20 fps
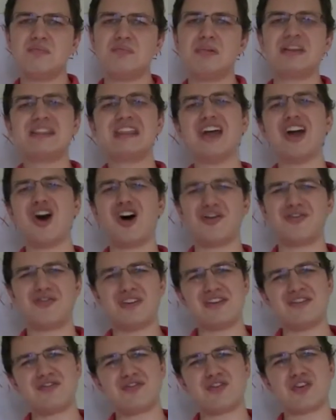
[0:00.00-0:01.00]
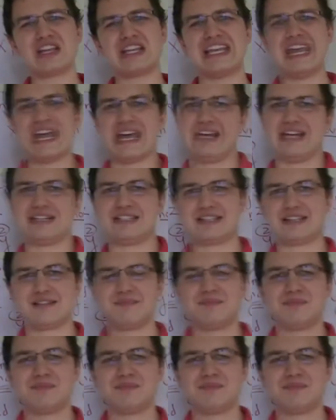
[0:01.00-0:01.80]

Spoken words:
but they often forget.